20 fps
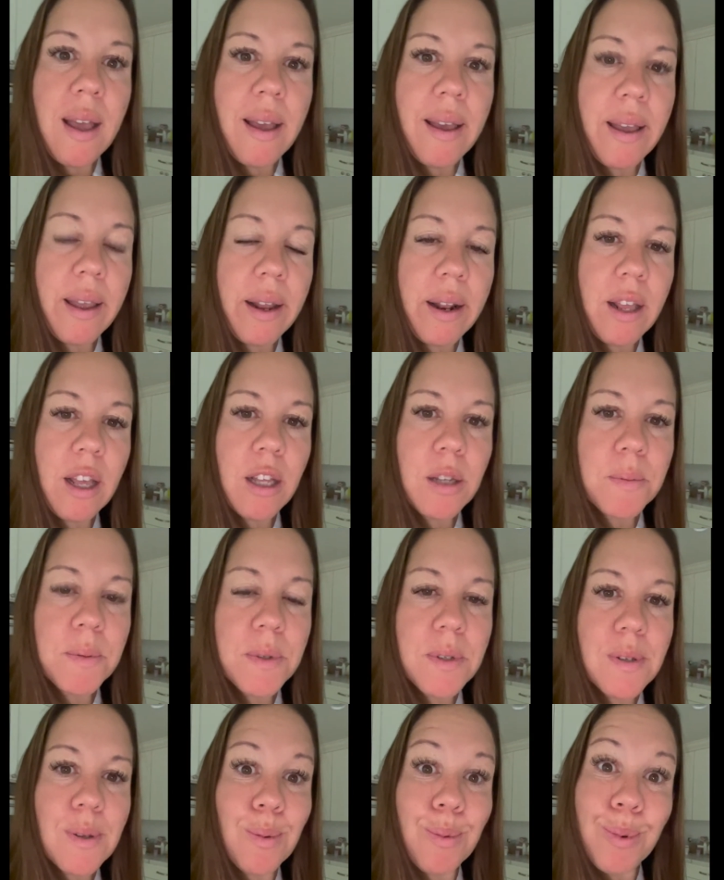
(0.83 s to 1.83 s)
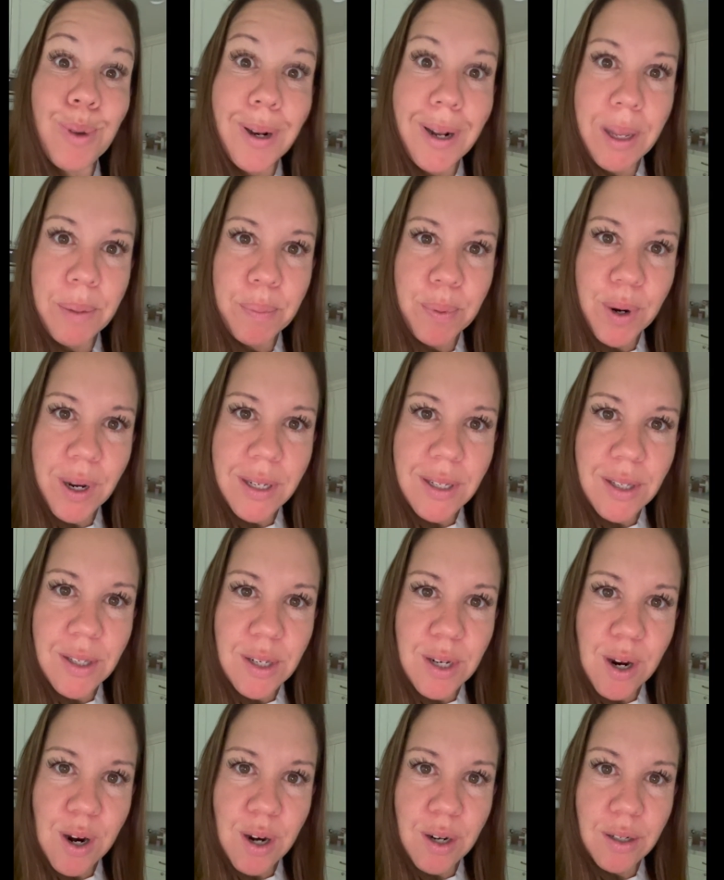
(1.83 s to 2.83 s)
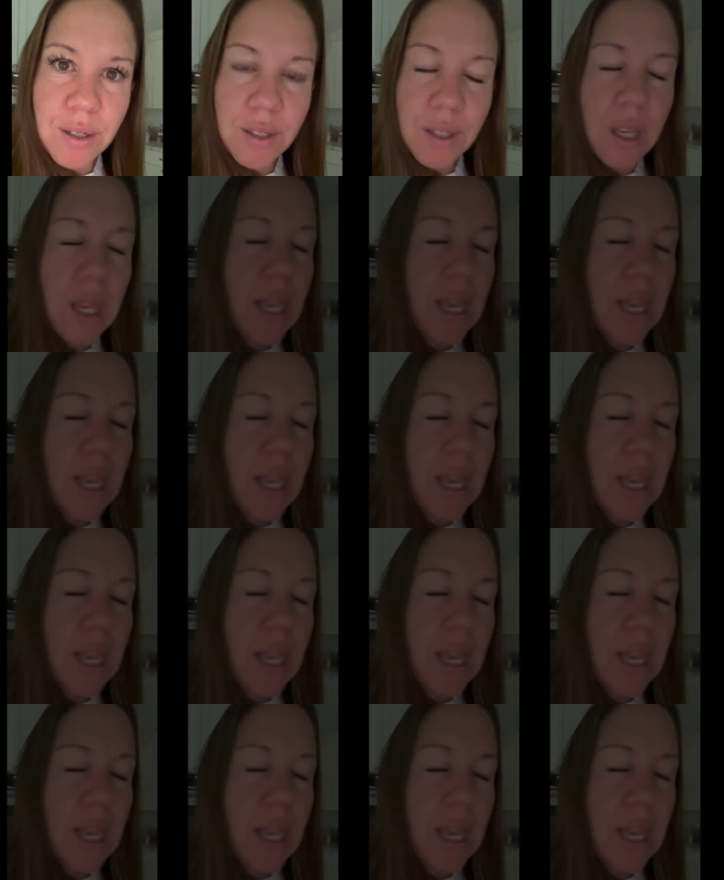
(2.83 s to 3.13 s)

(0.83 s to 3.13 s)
It helps when I press start.